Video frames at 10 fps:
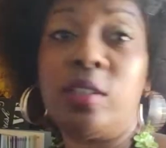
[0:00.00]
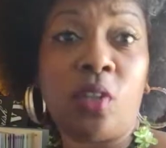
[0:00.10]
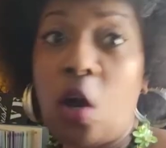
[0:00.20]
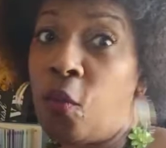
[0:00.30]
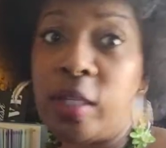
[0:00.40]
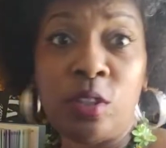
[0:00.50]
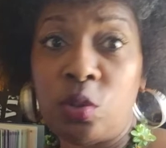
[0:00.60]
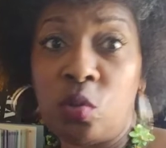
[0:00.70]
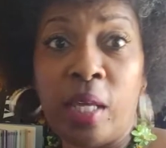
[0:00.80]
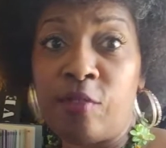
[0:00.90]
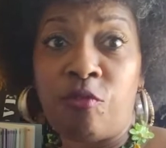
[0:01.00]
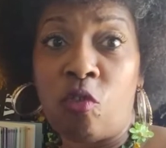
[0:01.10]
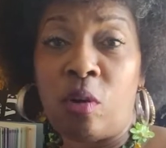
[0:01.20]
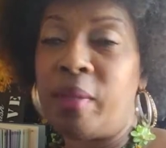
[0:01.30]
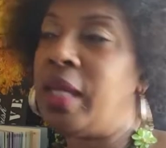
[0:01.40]
it's already too late
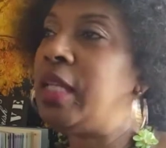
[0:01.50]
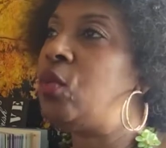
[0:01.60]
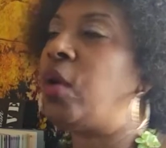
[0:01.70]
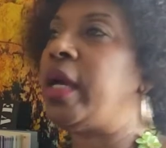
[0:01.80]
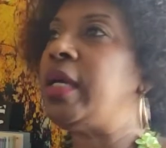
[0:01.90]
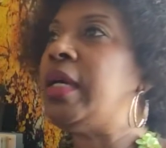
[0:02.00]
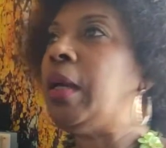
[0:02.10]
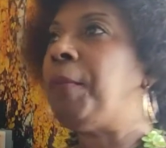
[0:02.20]
for them anyway,